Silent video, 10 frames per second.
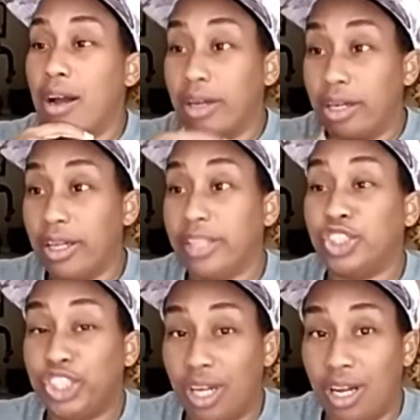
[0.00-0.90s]
a
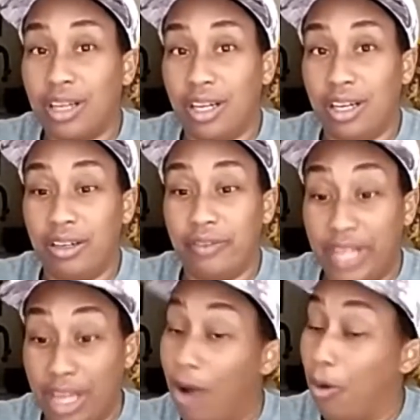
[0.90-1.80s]
good chunk
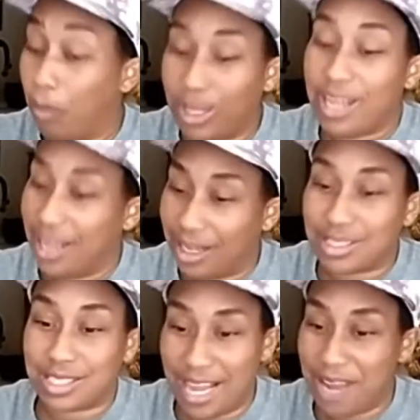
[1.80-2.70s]
of the only
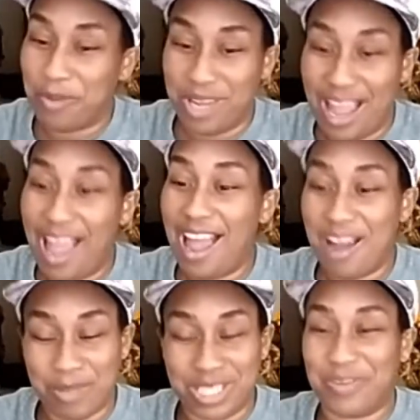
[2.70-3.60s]
interstate we
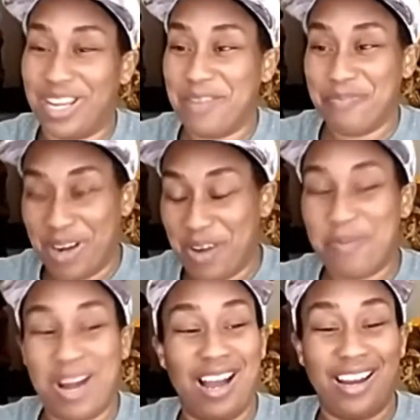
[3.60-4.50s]
have between
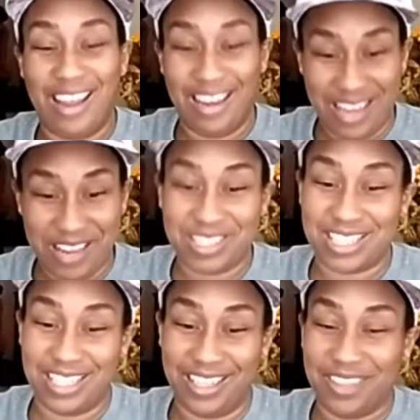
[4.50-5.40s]
Beaumont and
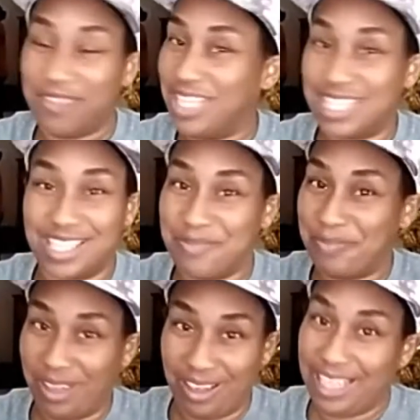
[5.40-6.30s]
Houston was
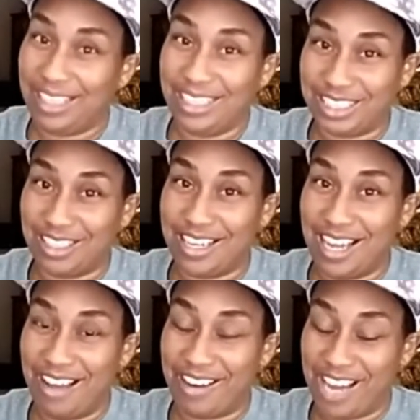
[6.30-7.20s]
completely shut
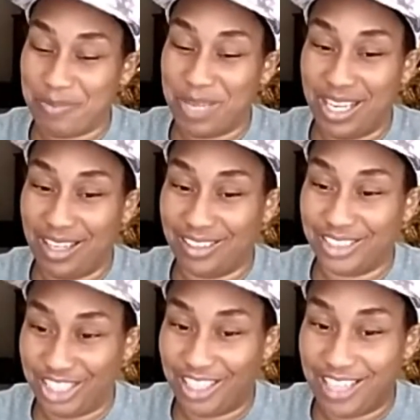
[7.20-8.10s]
down. I mean,
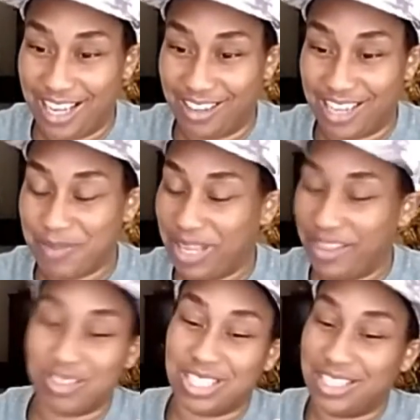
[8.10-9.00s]
shut down. I mean,
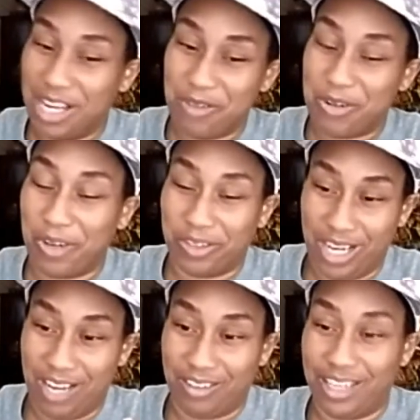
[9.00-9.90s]
there was no going
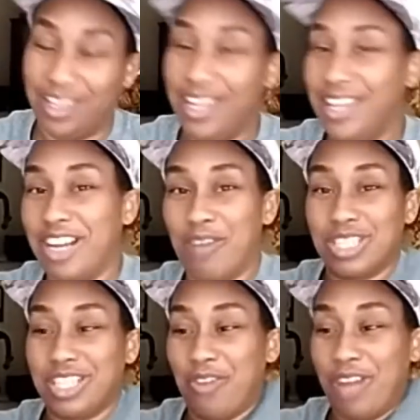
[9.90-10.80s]
around it. There
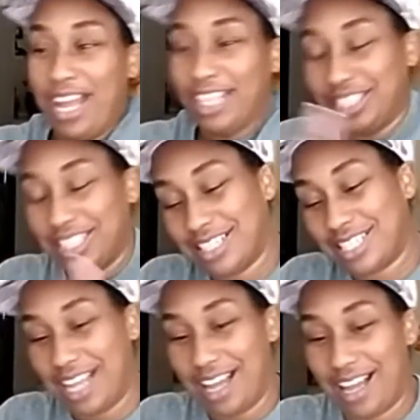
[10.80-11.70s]
was no edge to
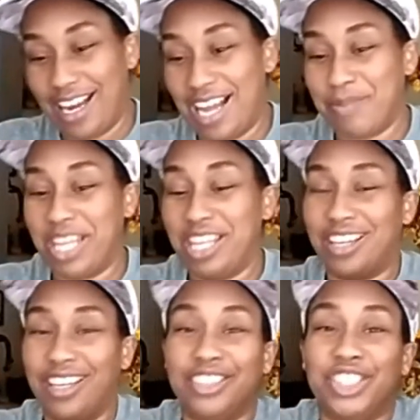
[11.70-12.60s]
the side. I mean,
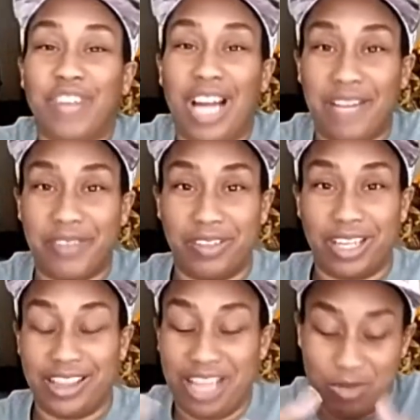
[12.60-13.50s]
you couldn't drive on
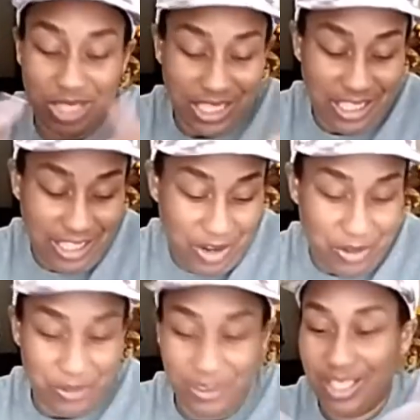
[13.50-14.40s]
it. There was
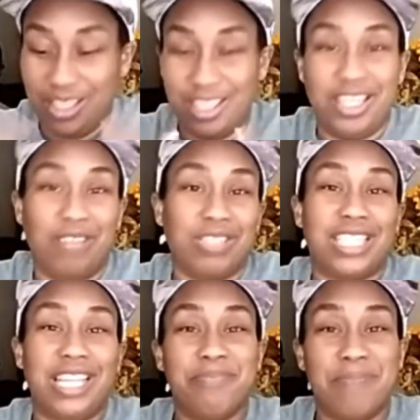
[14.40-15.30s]
no no
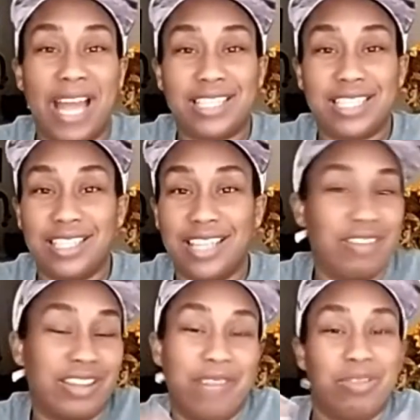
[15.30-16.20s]
cement.
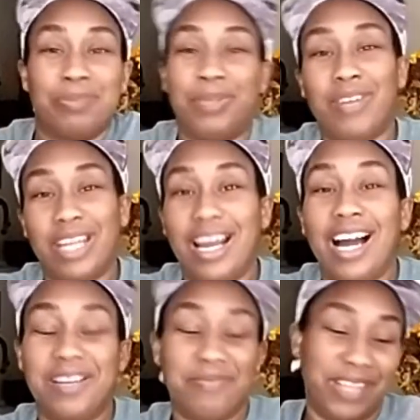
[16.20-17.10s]
Everything was broken
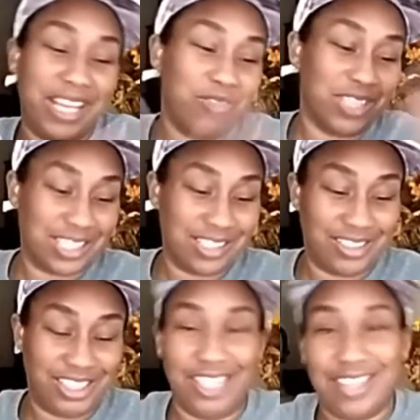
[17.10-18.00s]
up. It was
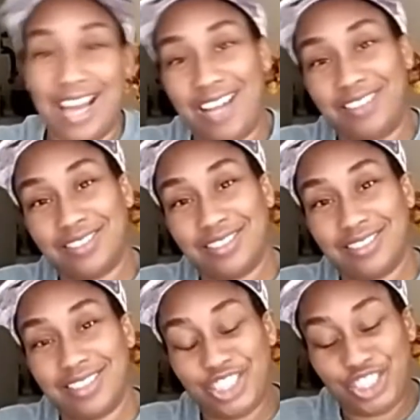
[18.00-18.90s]
shut down,
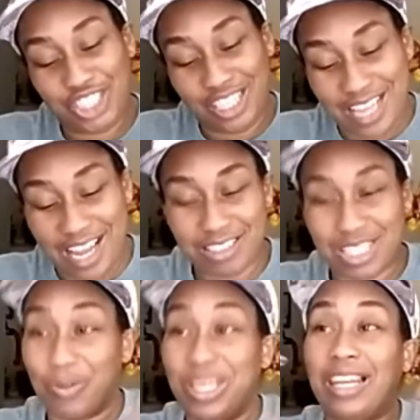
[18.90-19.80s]
shut
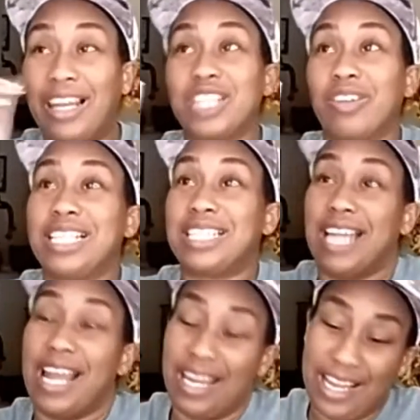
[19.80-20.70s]
down. So we literally
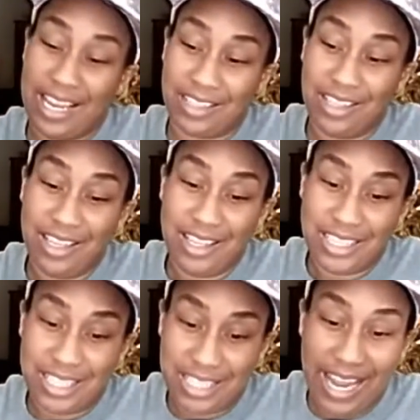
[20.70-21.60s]
stayed in
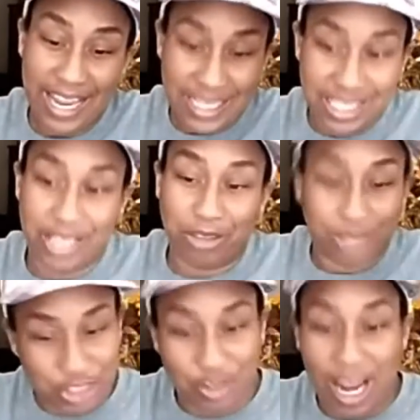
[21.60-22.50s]

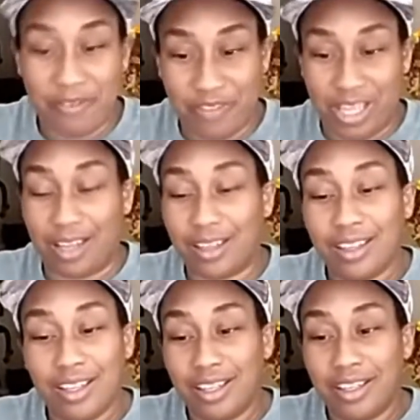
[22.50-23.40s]
standstill traffic
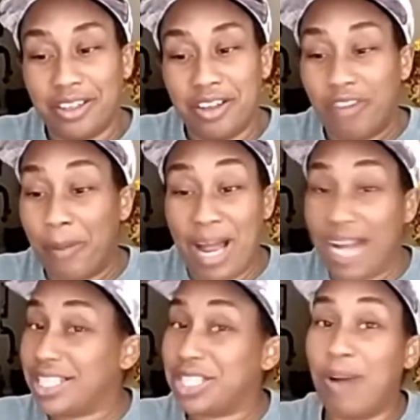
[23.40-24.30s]
for
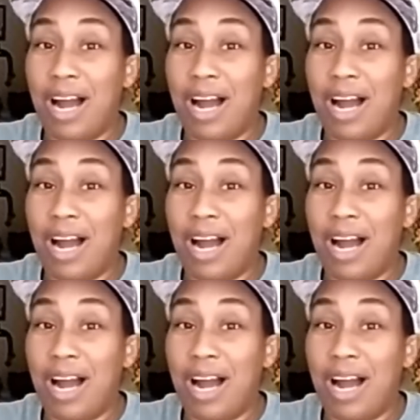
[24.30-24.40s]
probably two